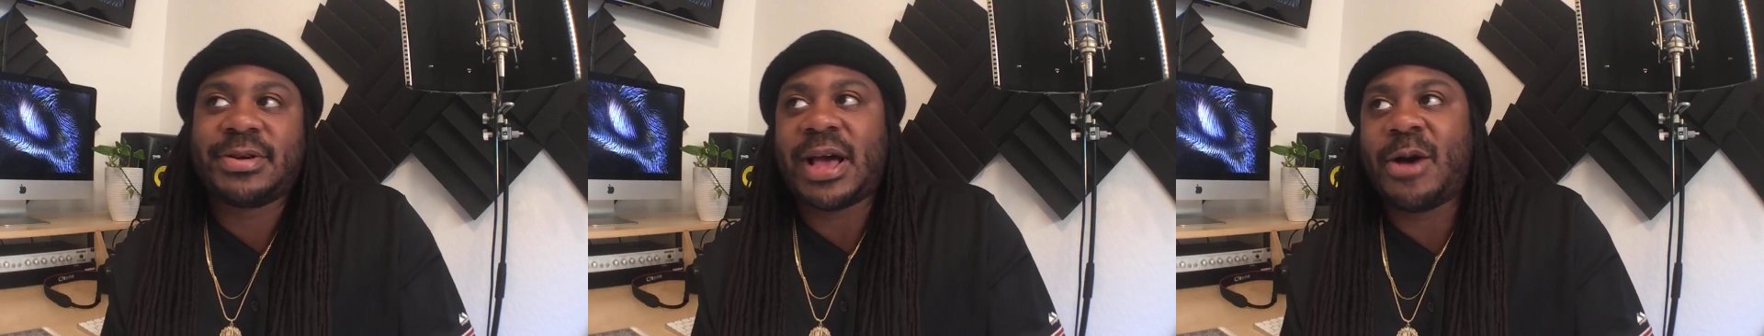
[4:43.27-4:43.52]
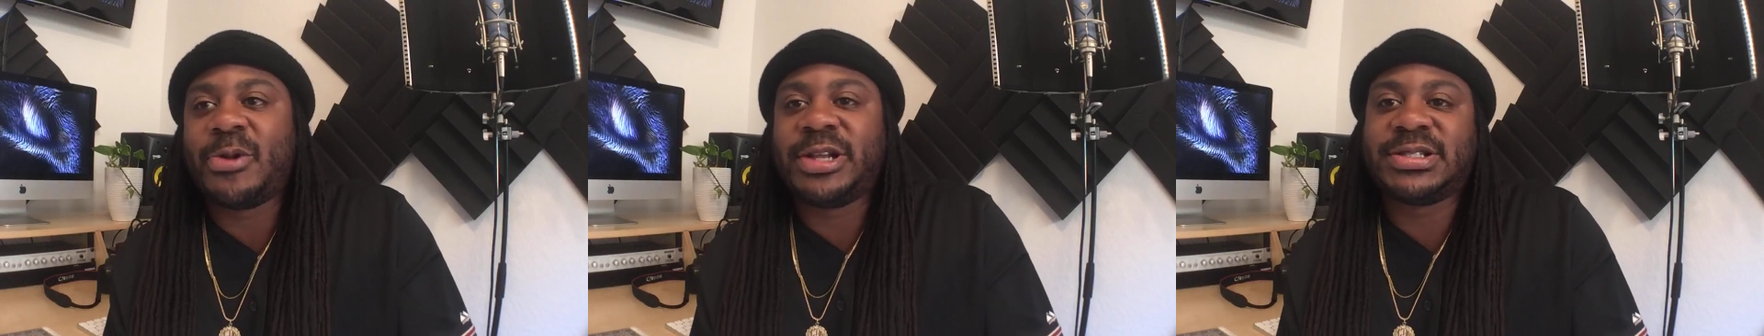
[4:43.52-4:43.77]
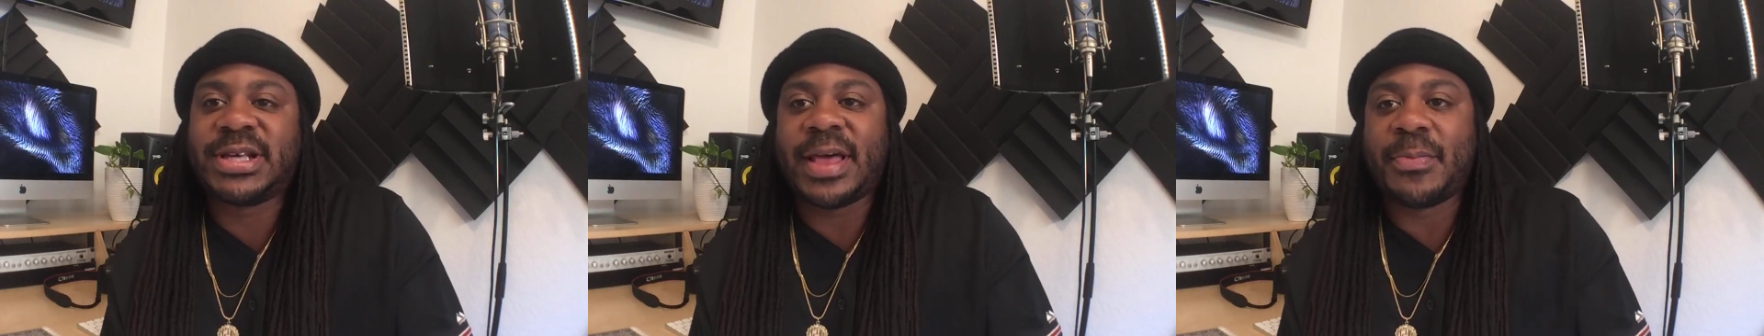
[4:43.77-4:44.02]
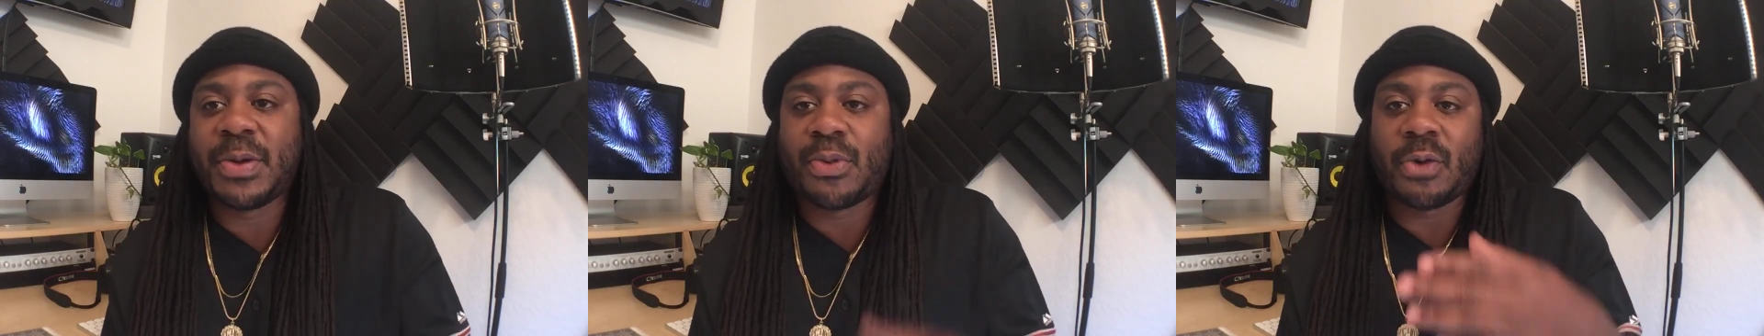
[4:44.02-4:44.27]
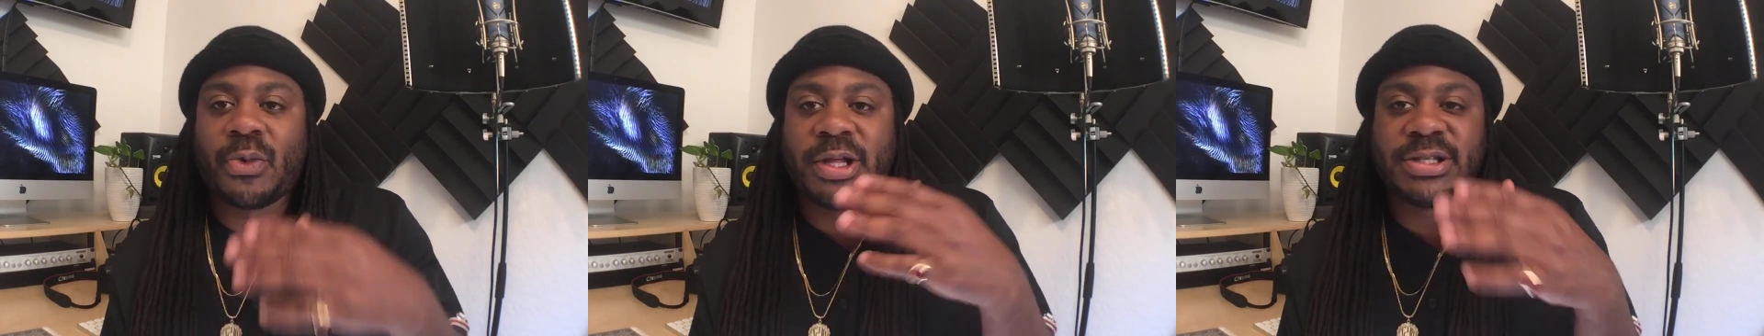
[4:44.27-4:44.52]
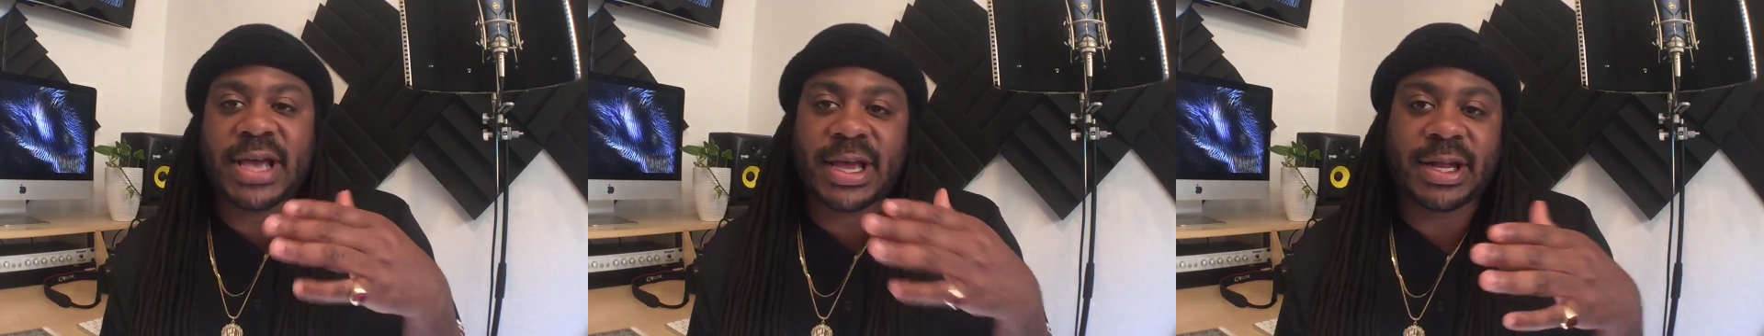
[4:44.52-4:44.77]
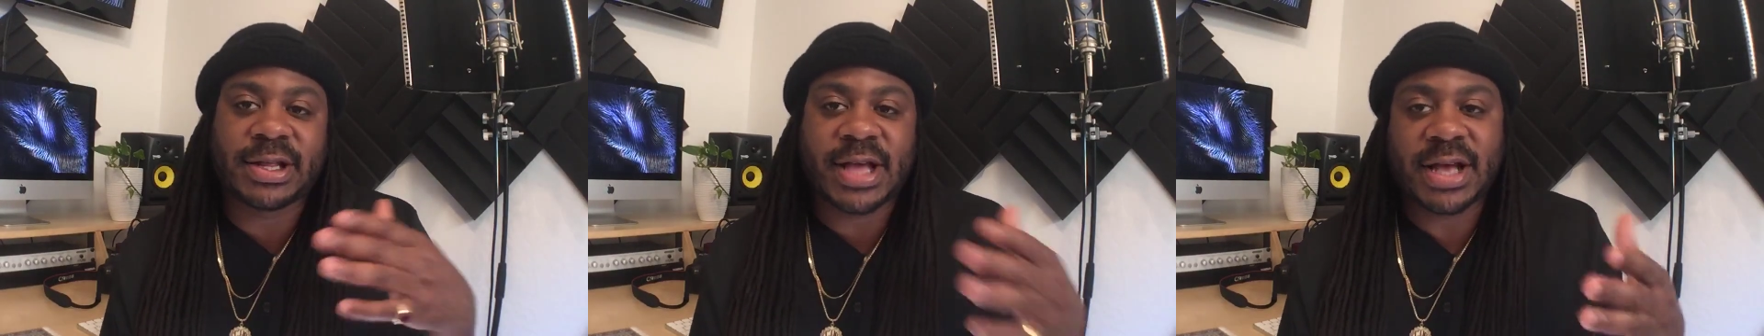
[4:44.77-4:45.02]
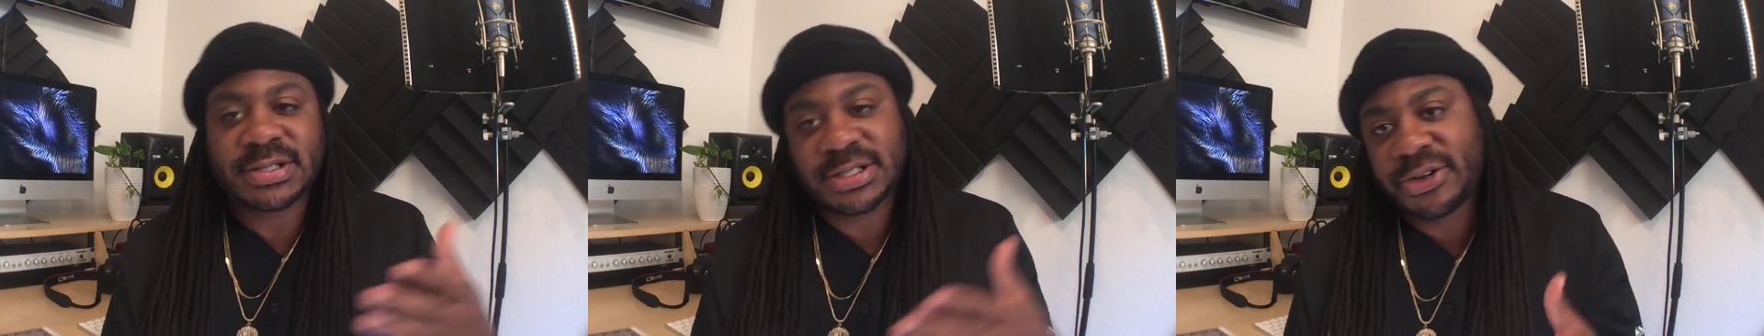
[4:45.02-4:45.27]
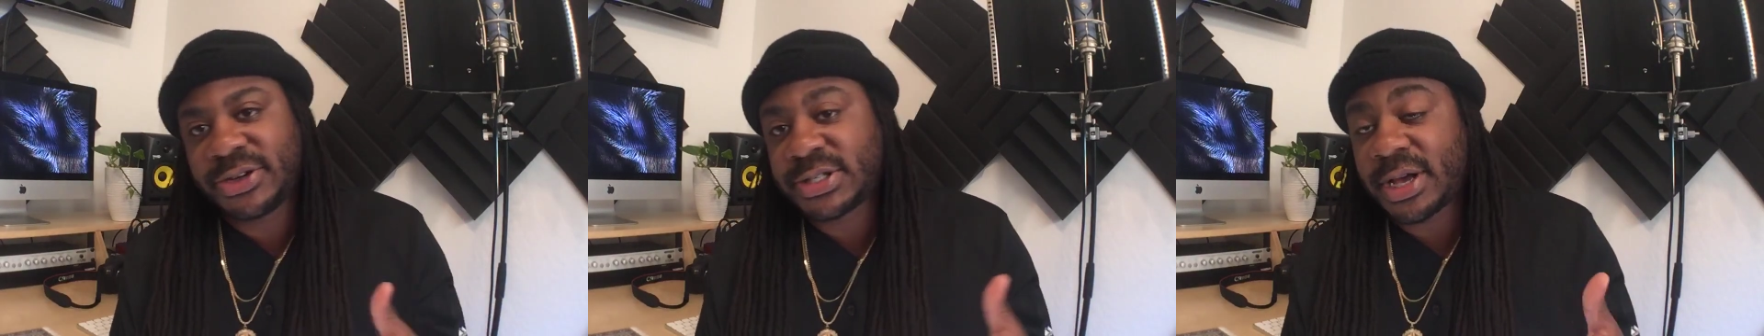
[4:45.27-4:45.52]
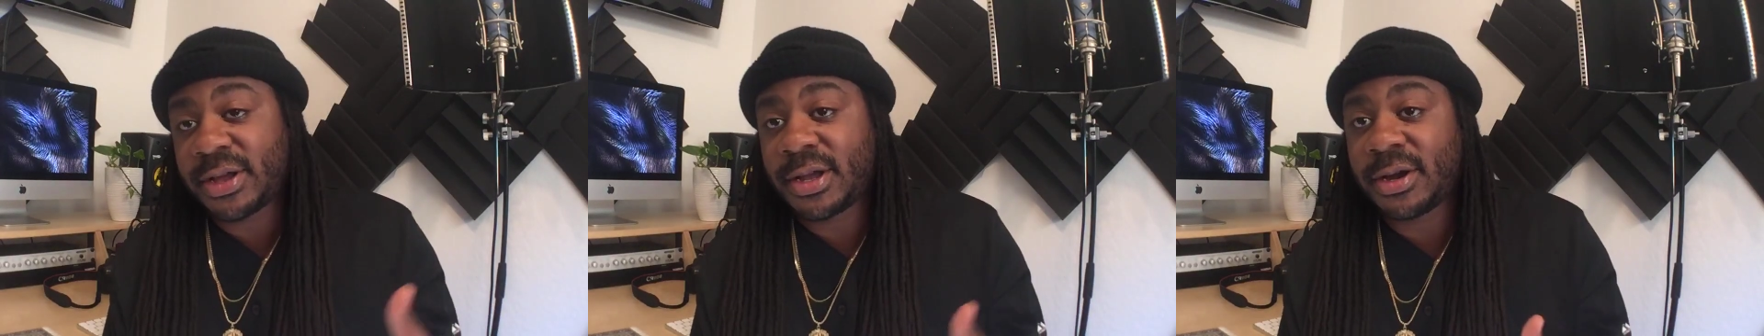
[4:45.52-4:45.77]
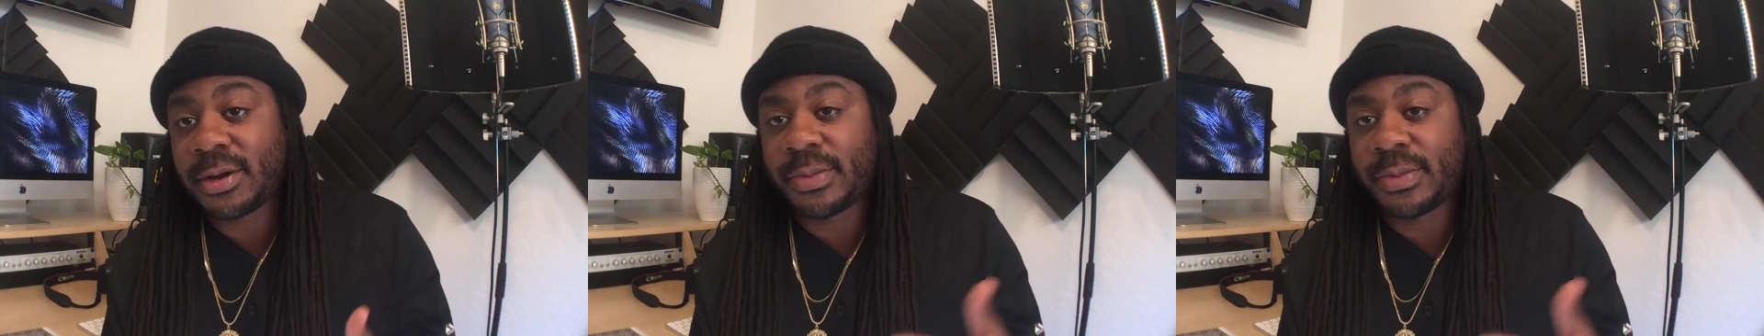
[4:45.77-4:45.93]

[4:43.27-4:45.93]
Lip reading: I wouldn't say that people are really taking it that serious out here,